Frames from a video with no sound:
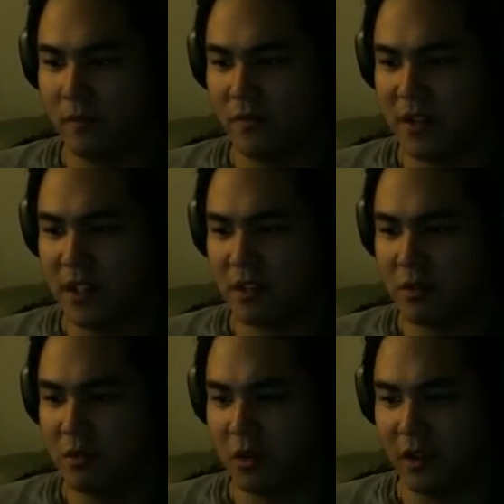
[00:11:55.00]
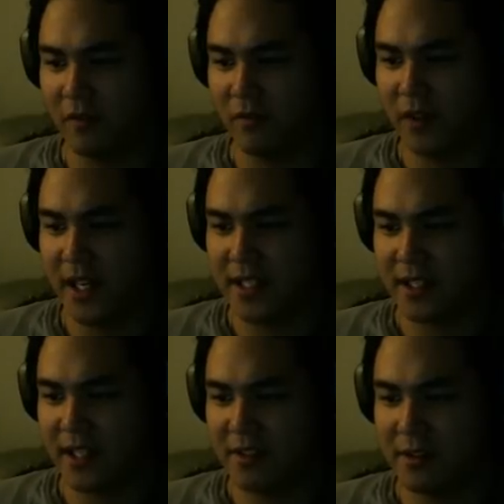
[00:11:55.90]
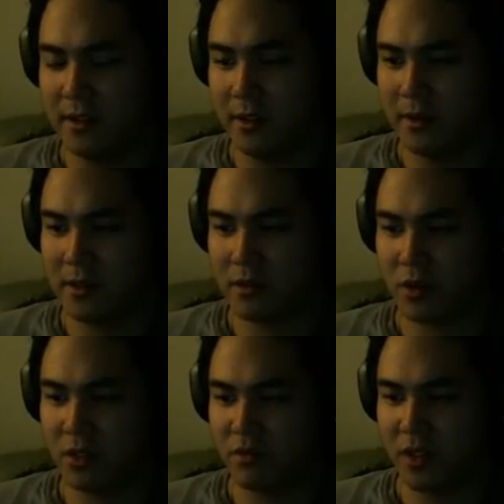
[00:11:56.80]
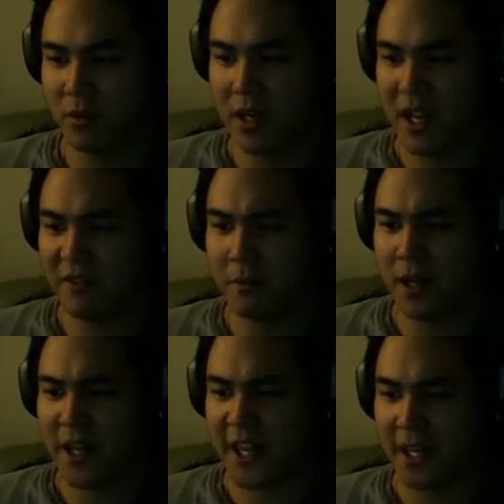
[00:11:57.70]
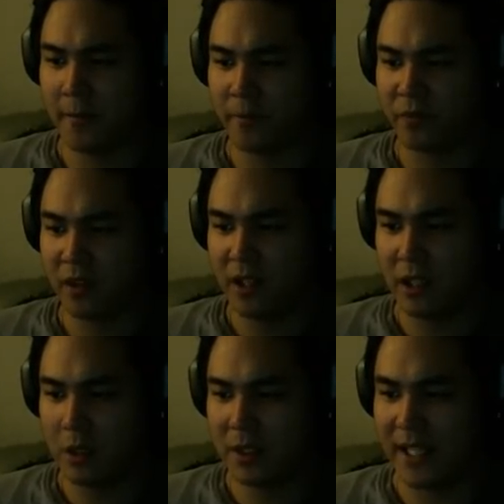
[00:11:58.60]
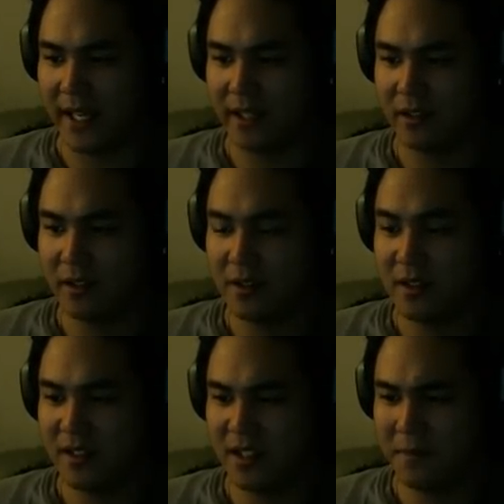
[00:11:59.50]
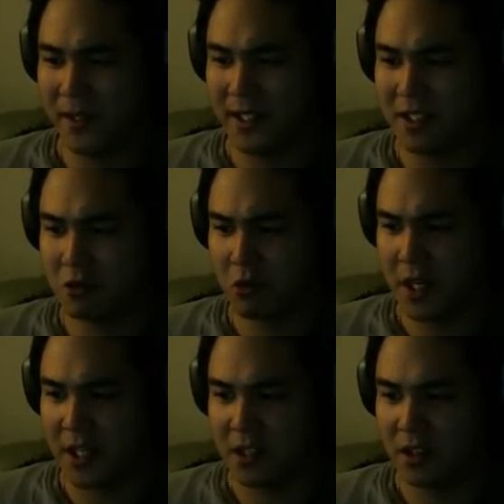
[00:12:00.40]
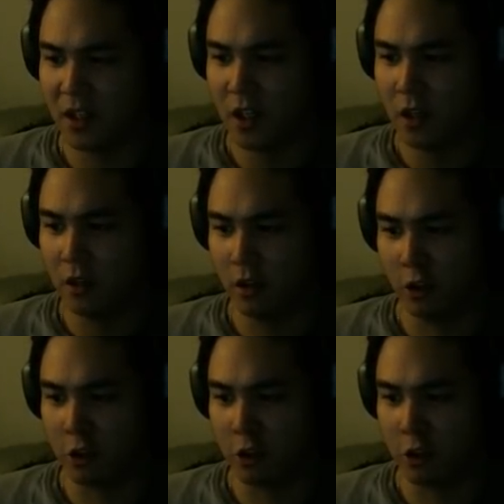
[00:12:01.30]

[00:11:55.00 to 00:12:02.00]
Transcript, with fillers: This school has a lot of students transferring away every month. It looks like something strange is